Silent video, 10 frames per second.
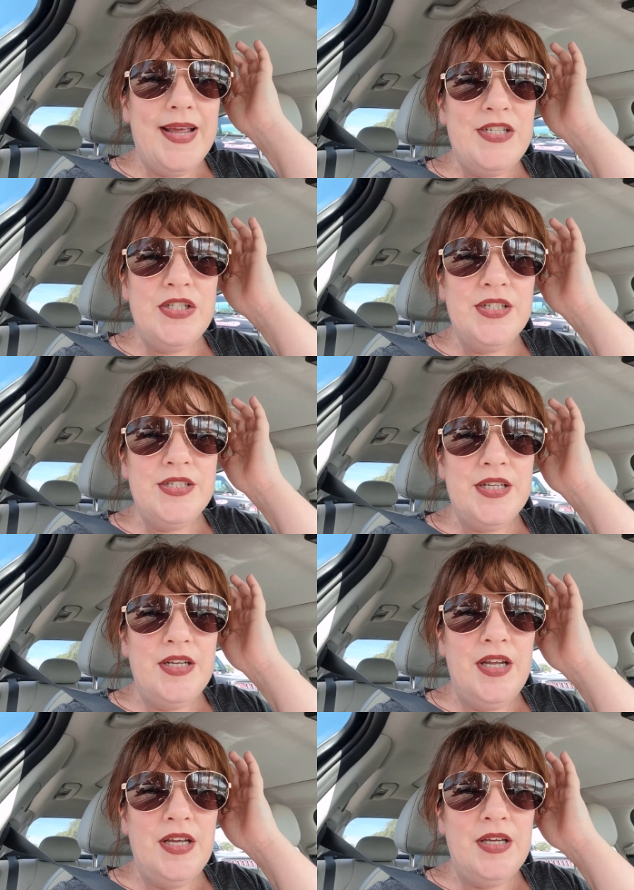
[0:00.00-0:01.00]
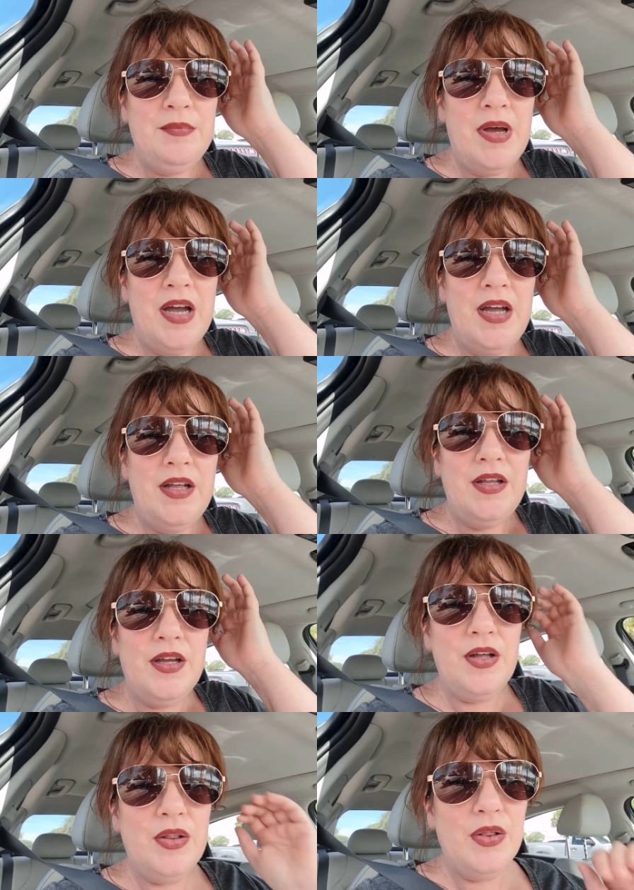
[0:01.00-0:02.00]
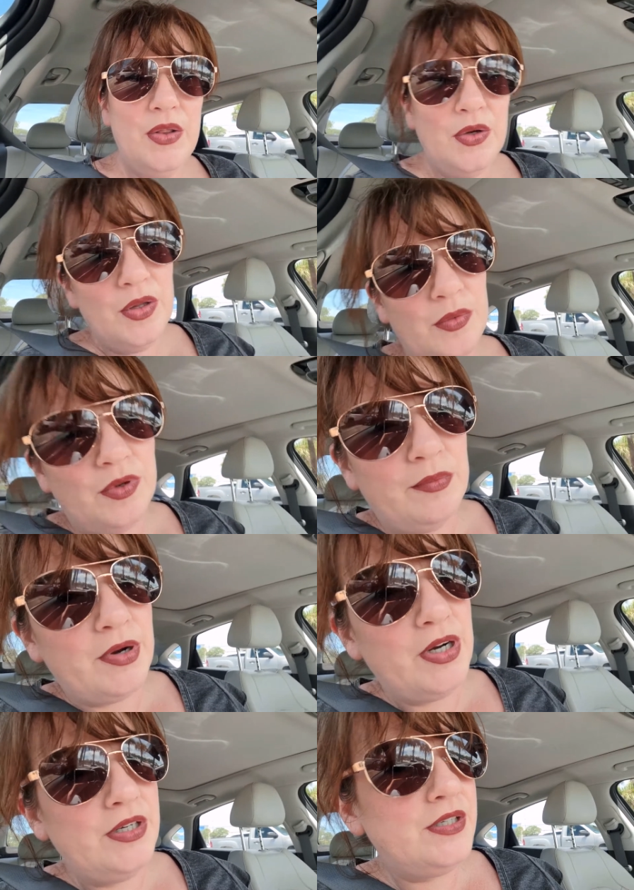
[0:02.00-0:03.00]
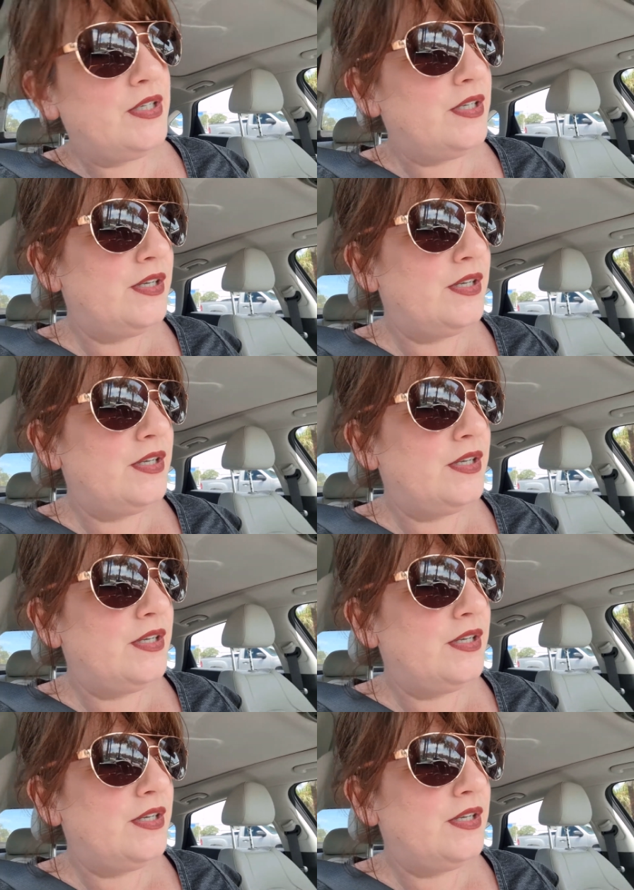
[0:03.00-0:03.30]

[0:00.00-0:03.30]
I just got done in my local Walmart.